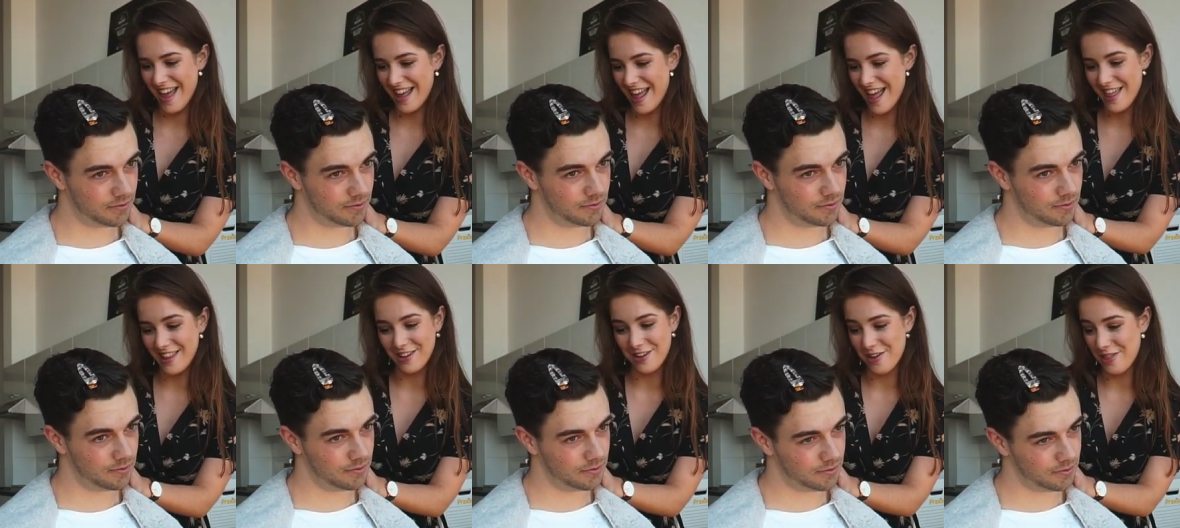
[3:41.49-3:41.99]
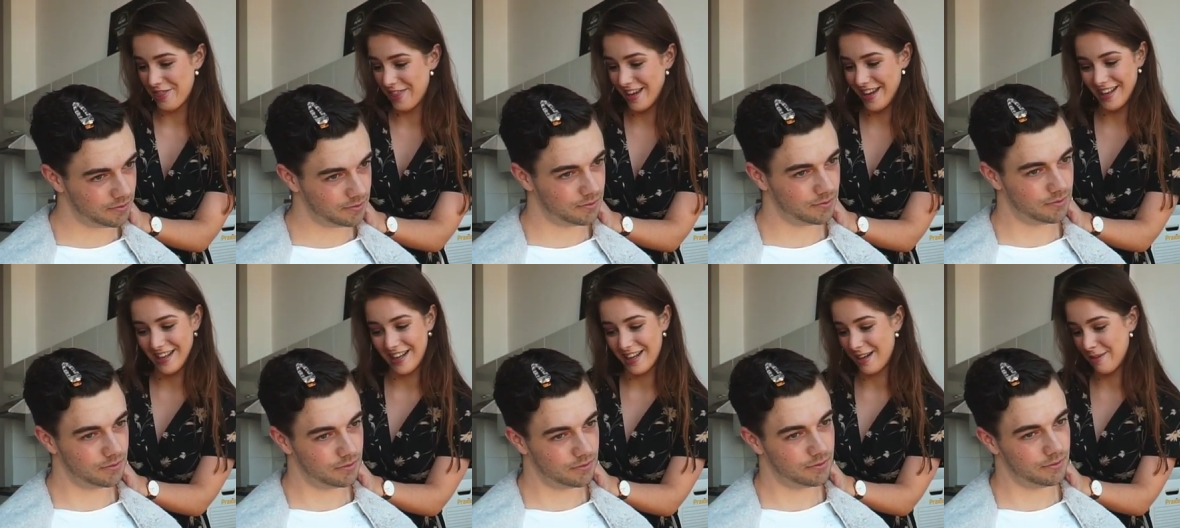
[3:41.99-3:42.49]
Speaker 1: I don't
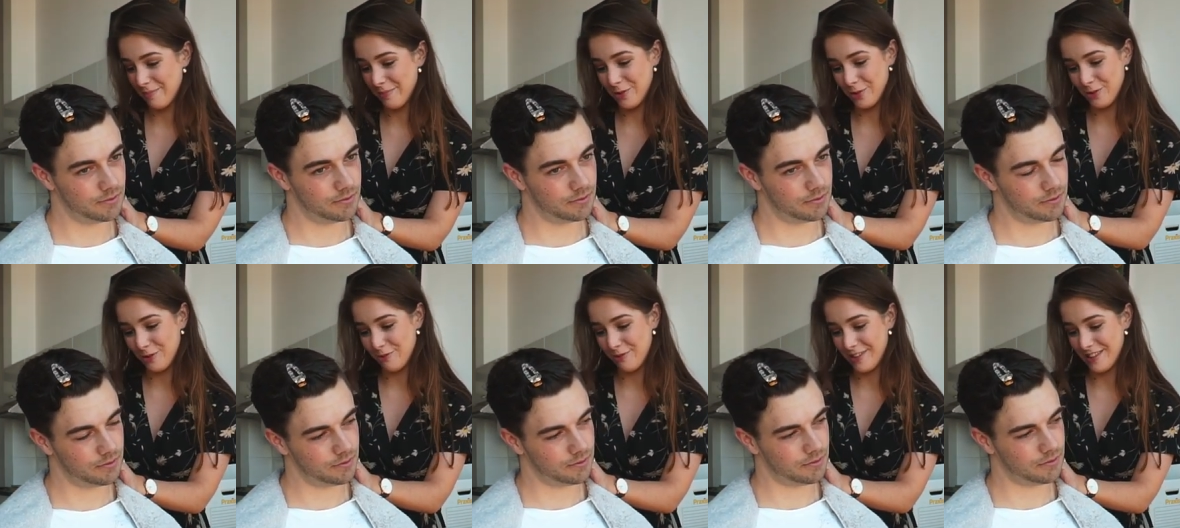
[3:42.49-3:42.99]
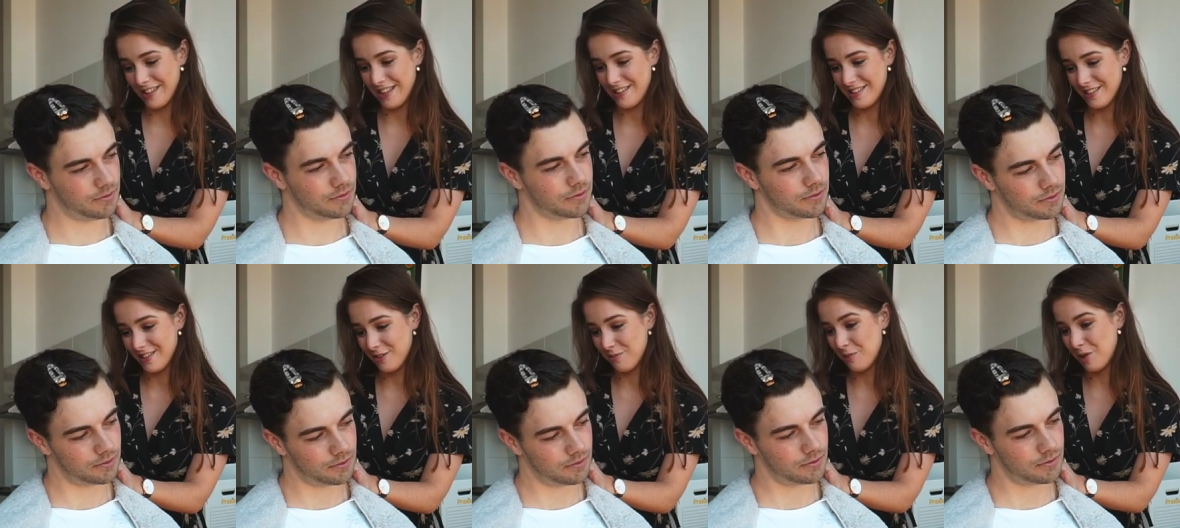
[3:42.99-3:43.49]
think that I'm doing
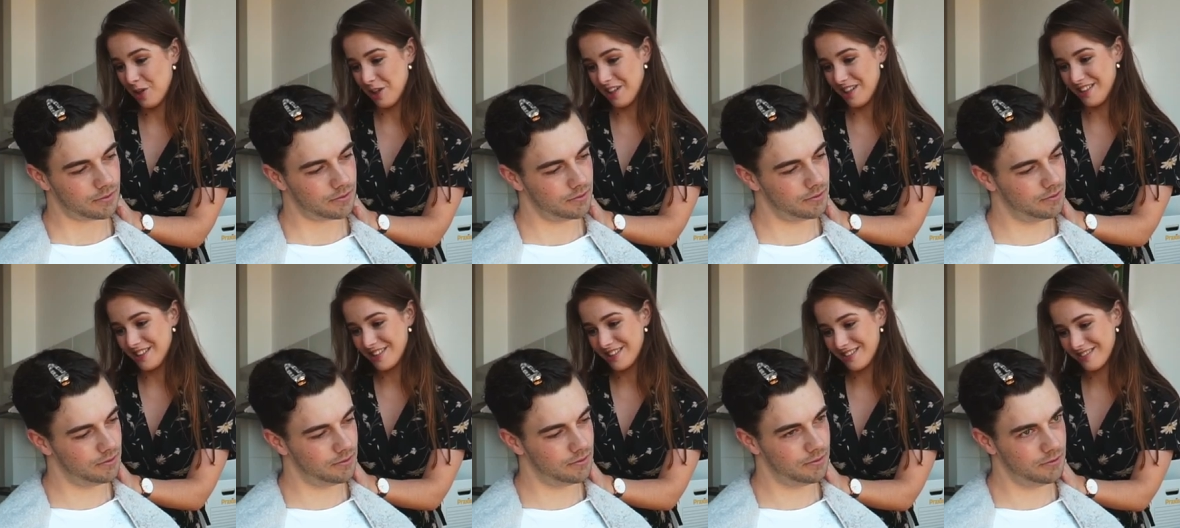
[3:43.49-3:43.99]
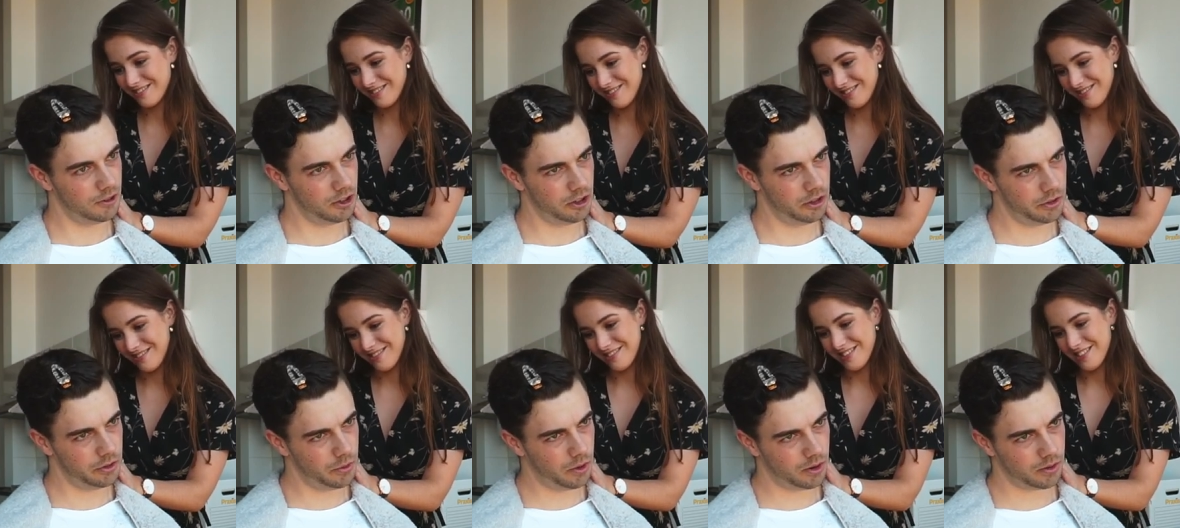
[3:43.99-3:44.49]
fantastic, to be honest. No, you're
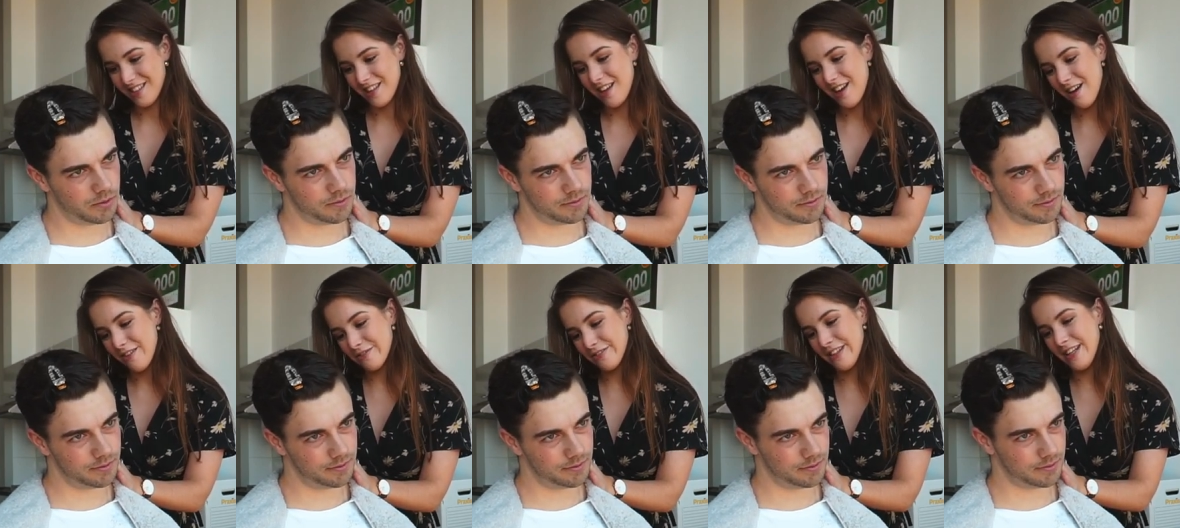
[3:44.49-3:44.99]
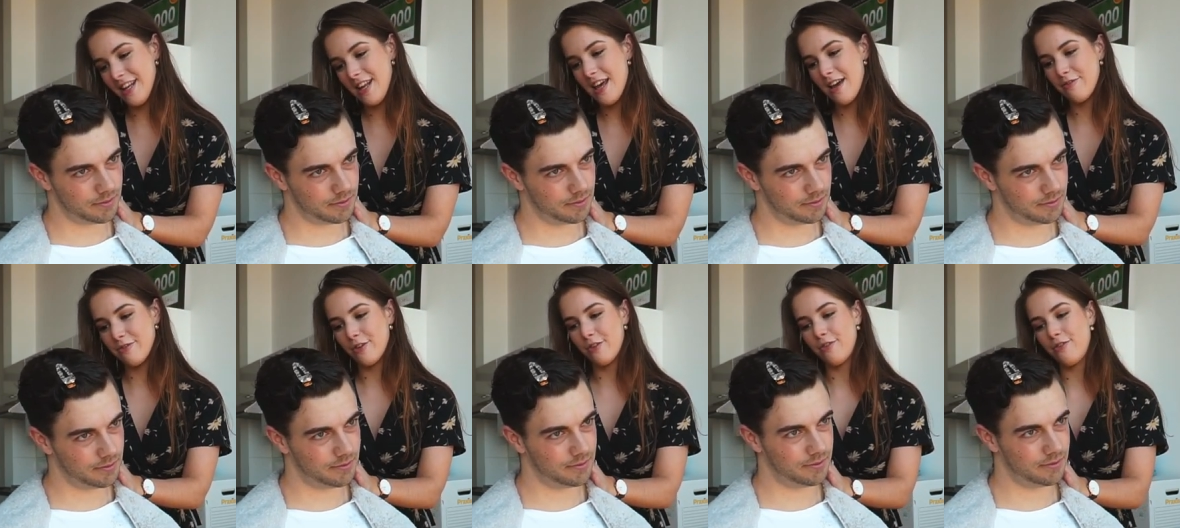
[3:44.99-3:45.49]
doing well.
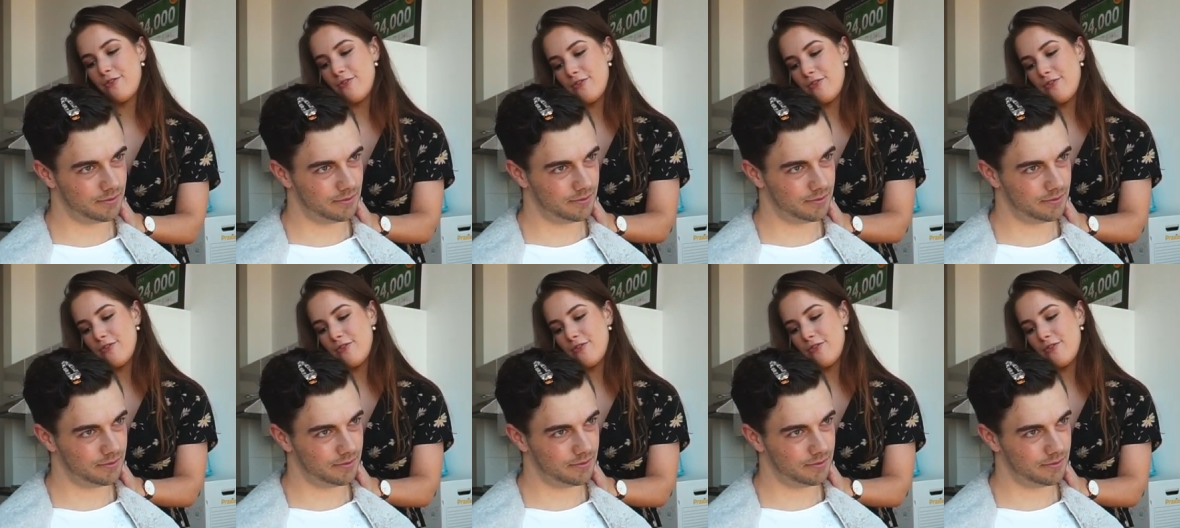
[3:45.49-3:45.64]
Never